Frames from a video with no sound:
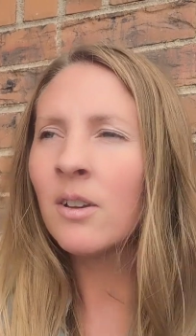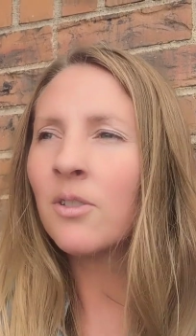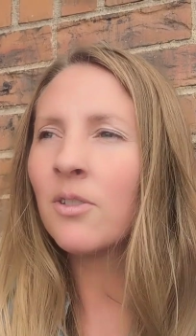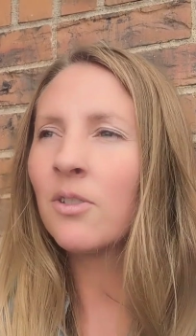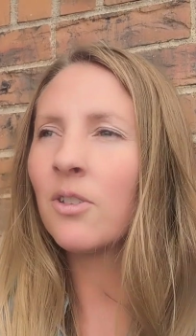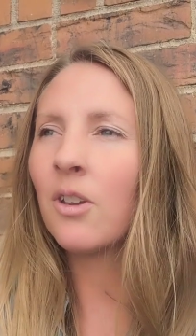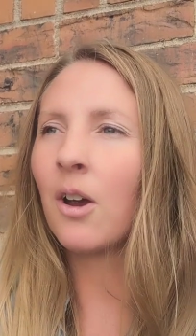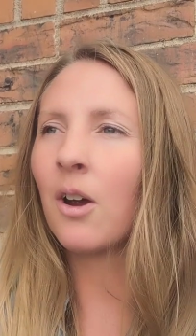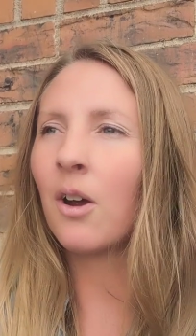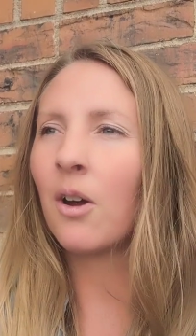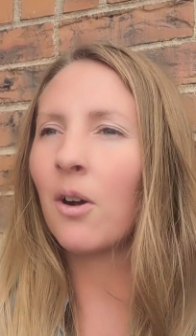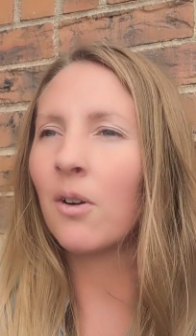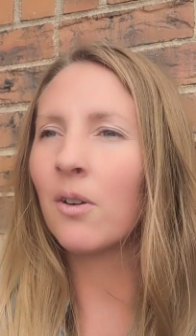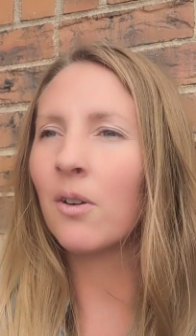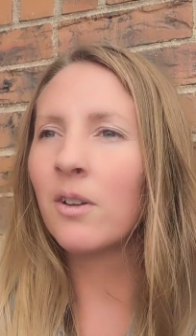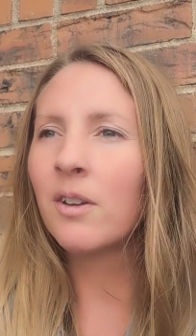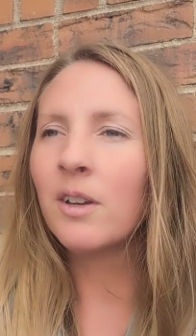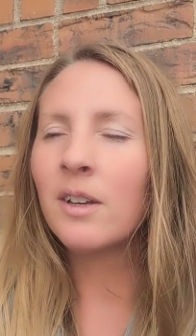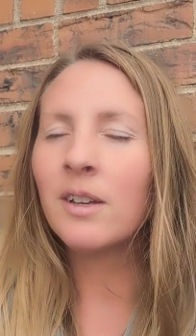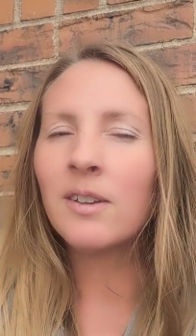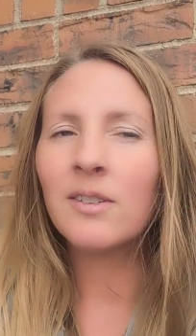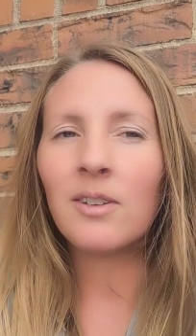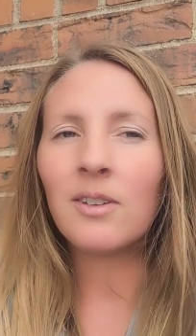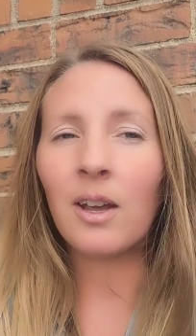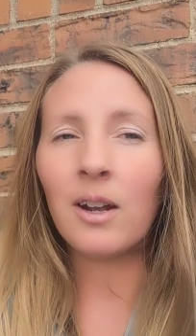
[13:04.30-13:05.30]
So
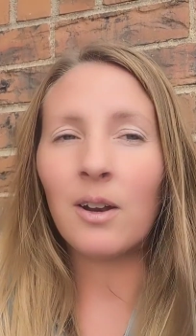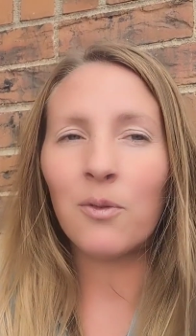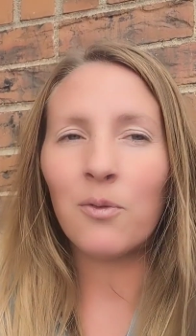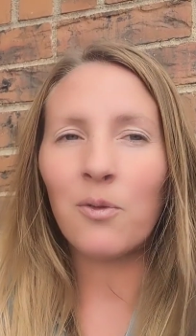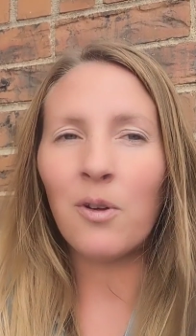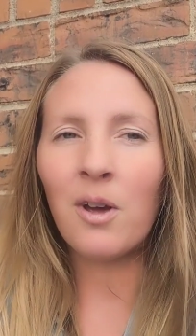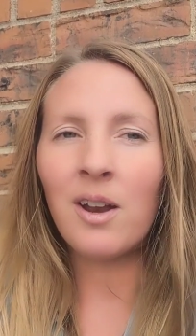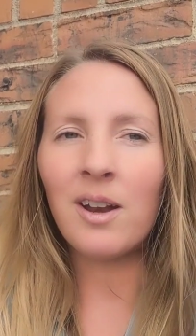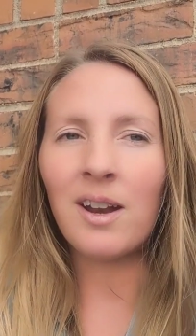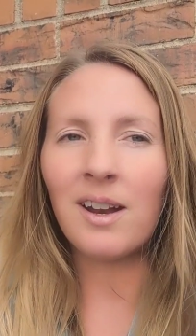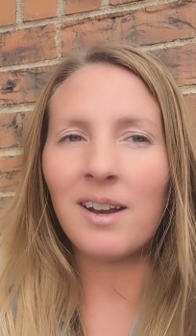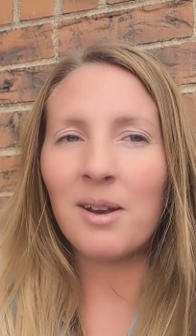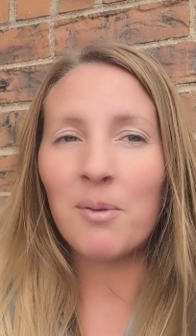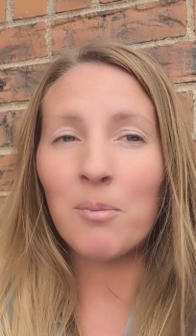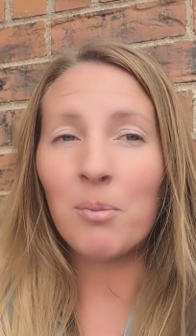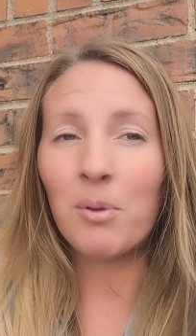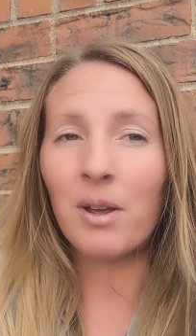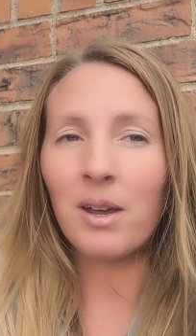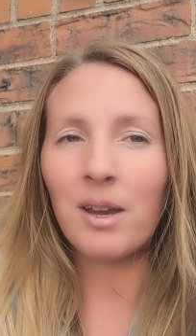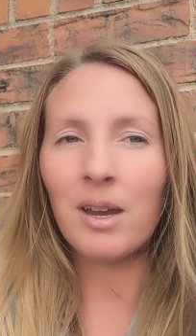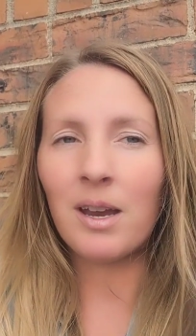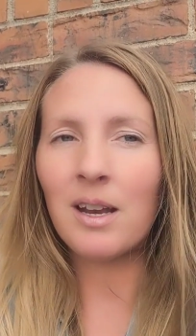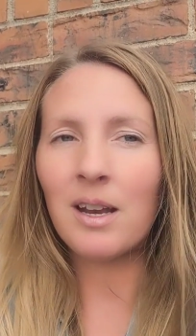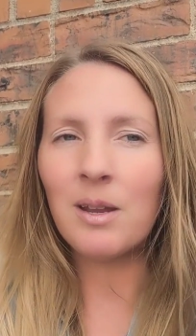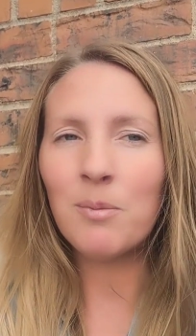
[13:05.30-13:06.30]
it's kind of fun. I didn't
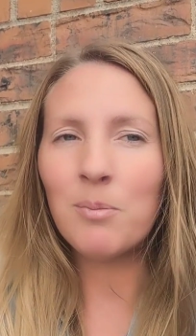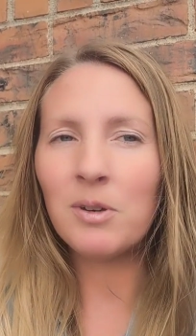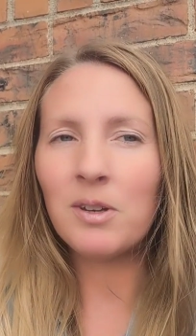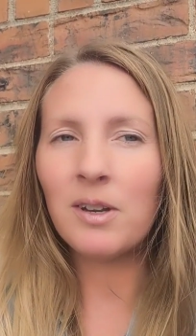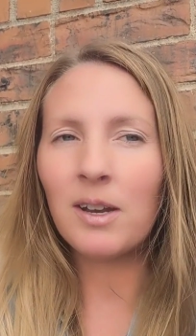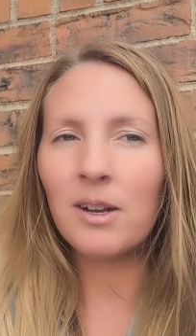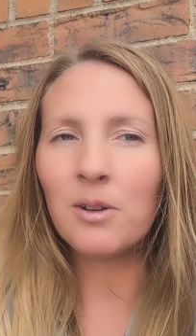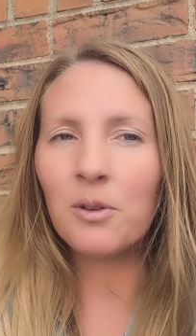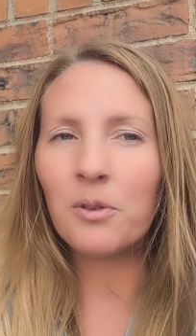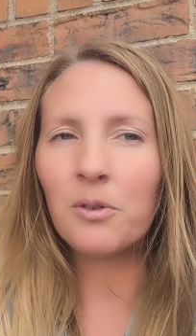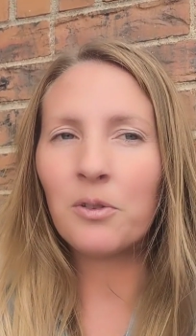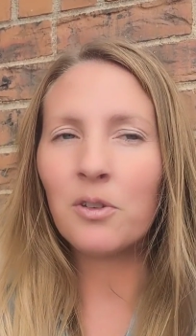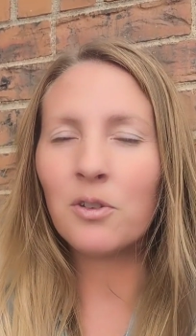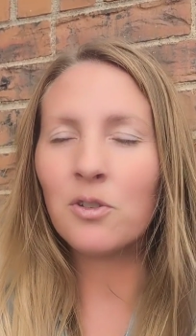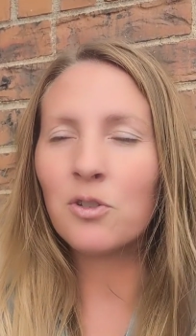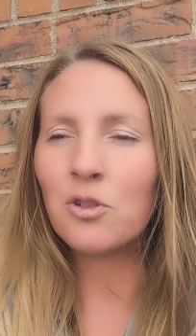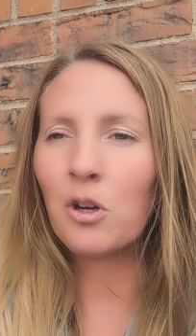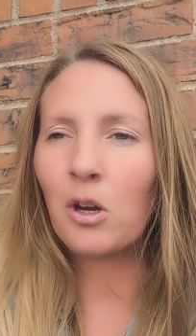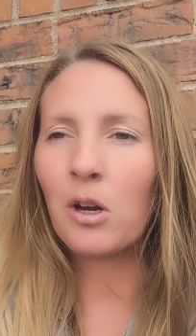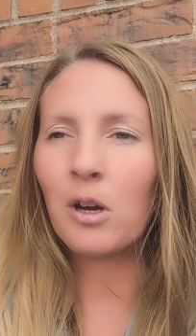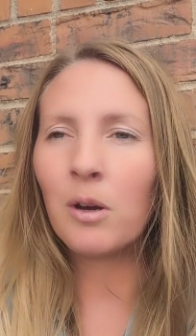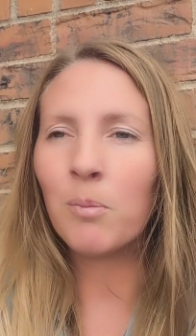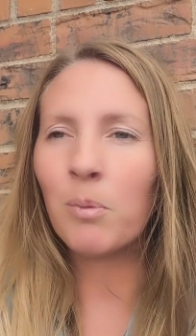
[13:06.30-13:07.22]
plant any potatoes this year,